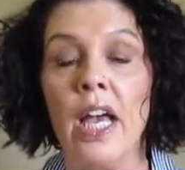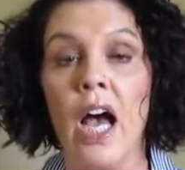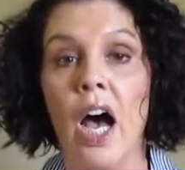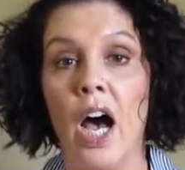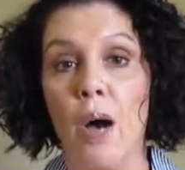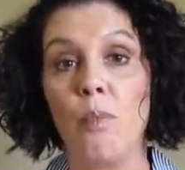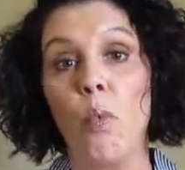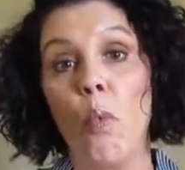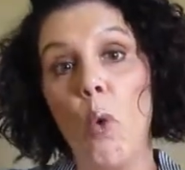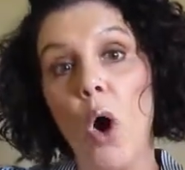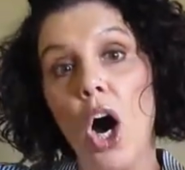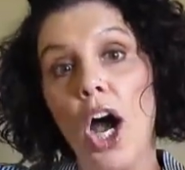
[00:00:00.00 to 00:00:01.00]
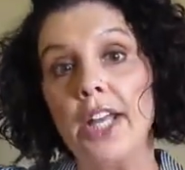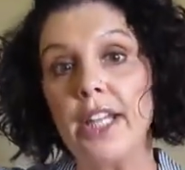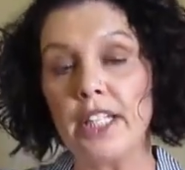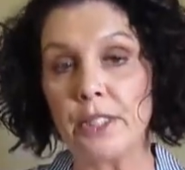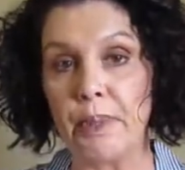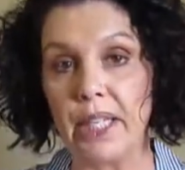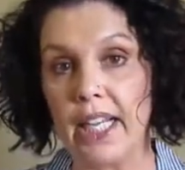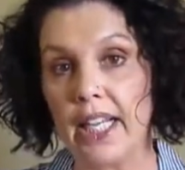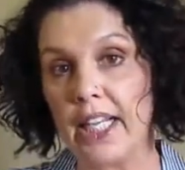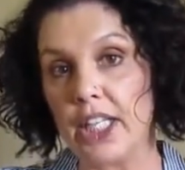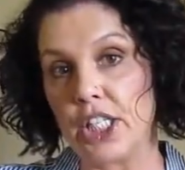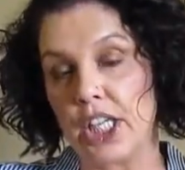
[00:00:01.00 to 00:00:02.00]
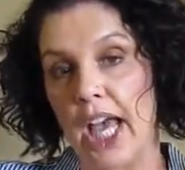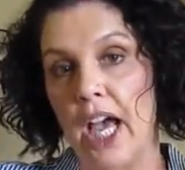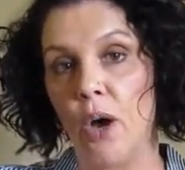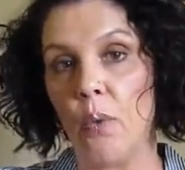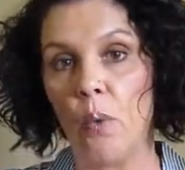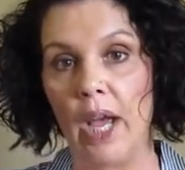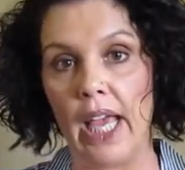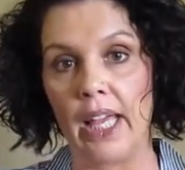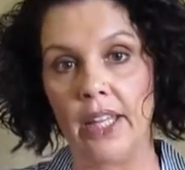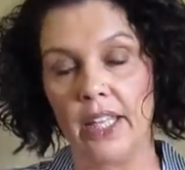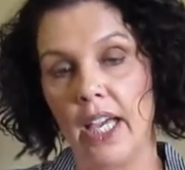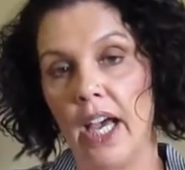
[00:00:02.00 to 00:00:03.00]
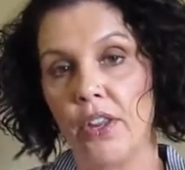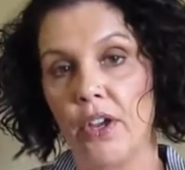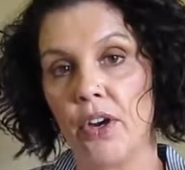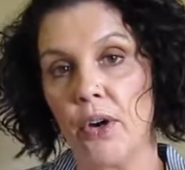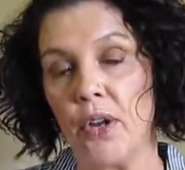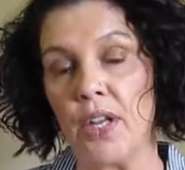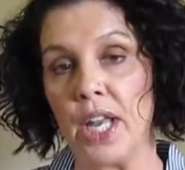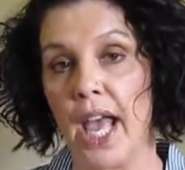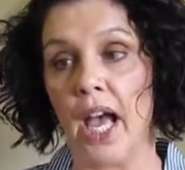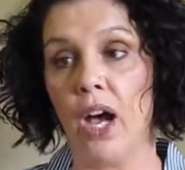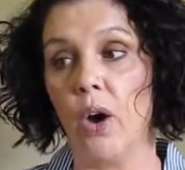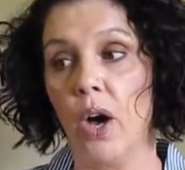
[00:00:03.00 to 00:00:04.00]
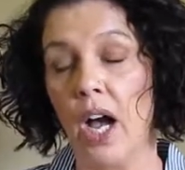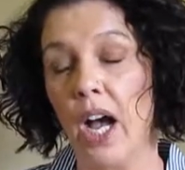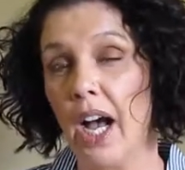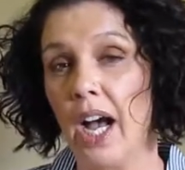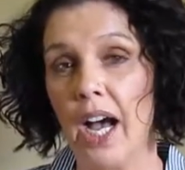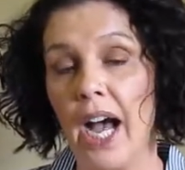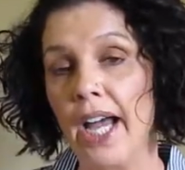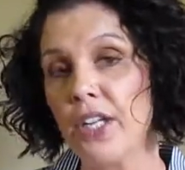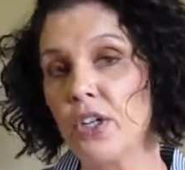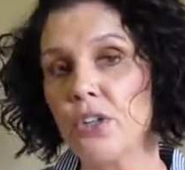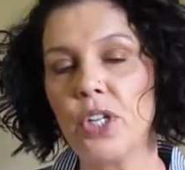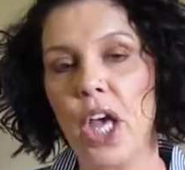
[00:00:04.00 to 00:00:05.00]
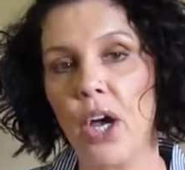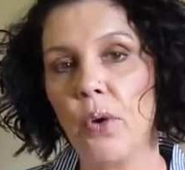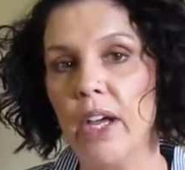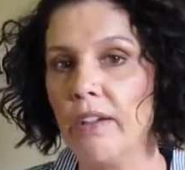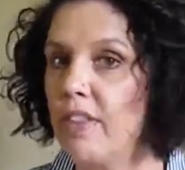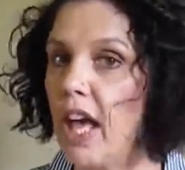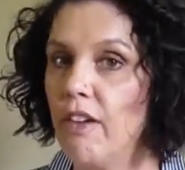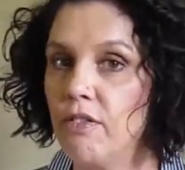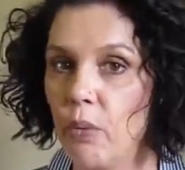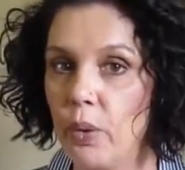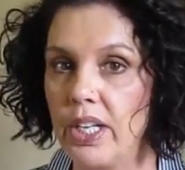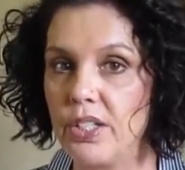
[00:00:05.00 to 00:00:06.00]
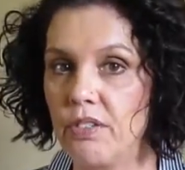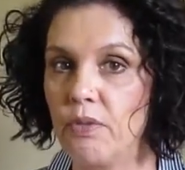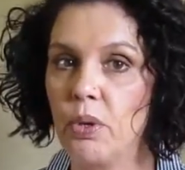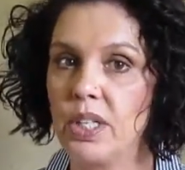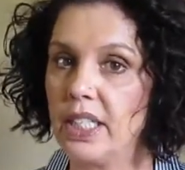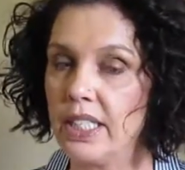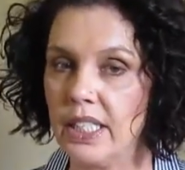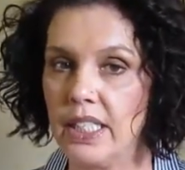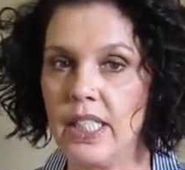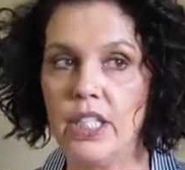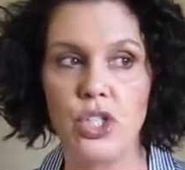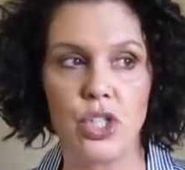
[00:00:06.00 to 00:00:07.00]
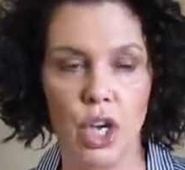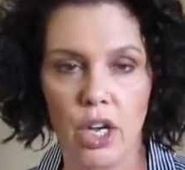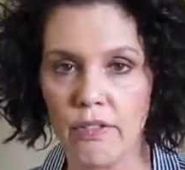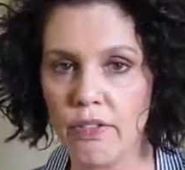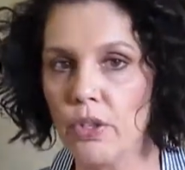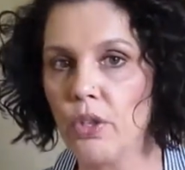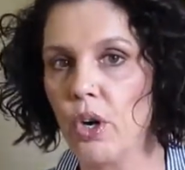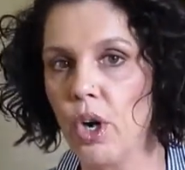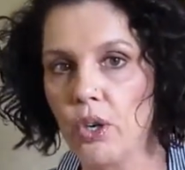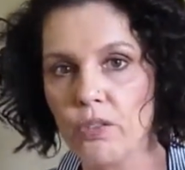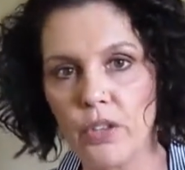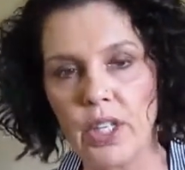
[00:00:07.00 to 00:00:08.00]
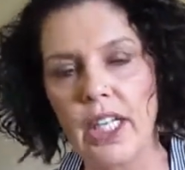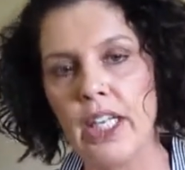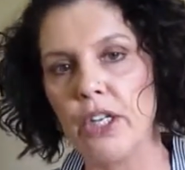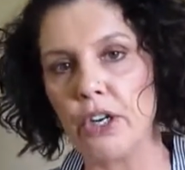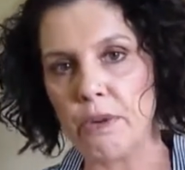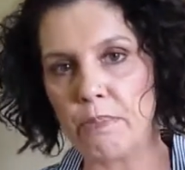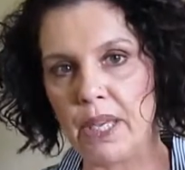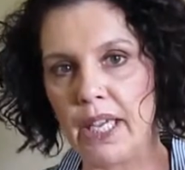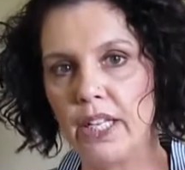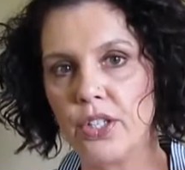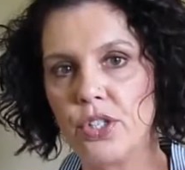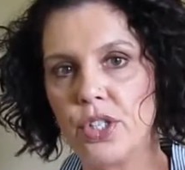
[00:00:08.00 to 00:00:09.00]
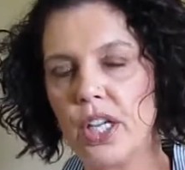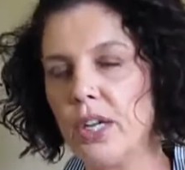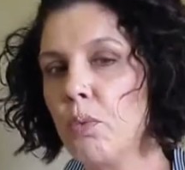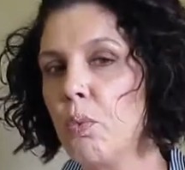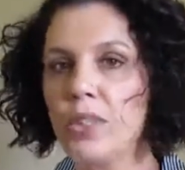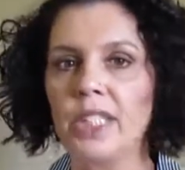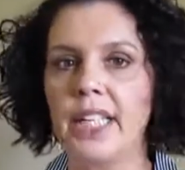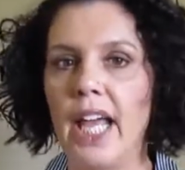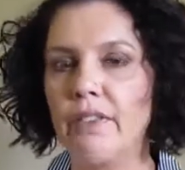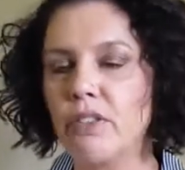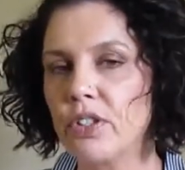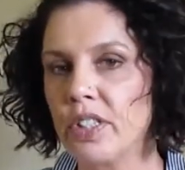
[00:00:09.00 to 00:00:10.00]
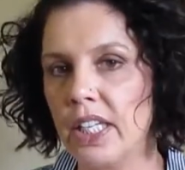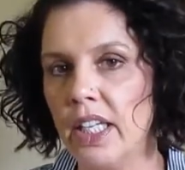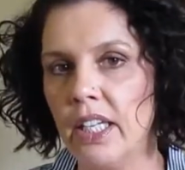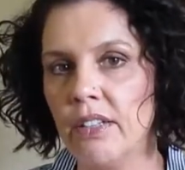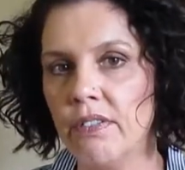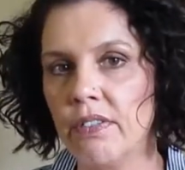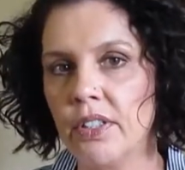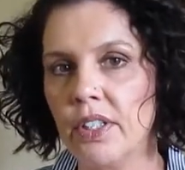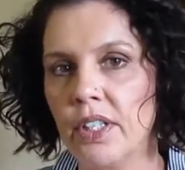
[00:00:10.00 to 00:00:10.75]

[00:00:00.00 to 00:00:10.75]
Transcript: One is beginning to outweigh the other. Now, I don't know if that voice of wanting to eat junk food or overeat or binge, will it ever leave?